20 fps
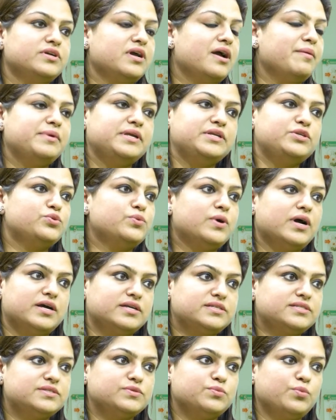coming to
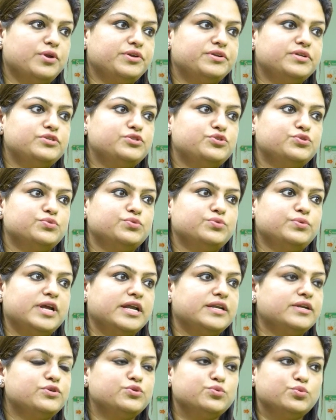us wanted to
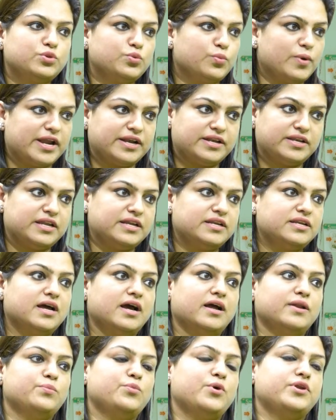get a tooth whitening
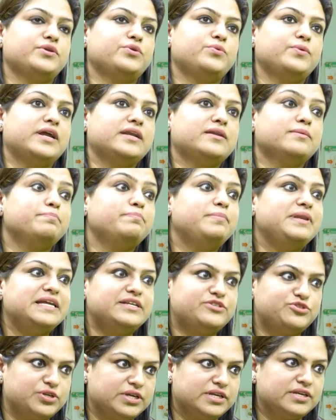done, wanted to get a
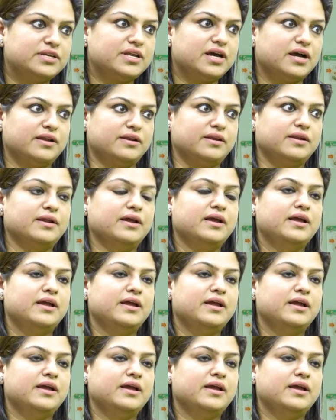bleaching done.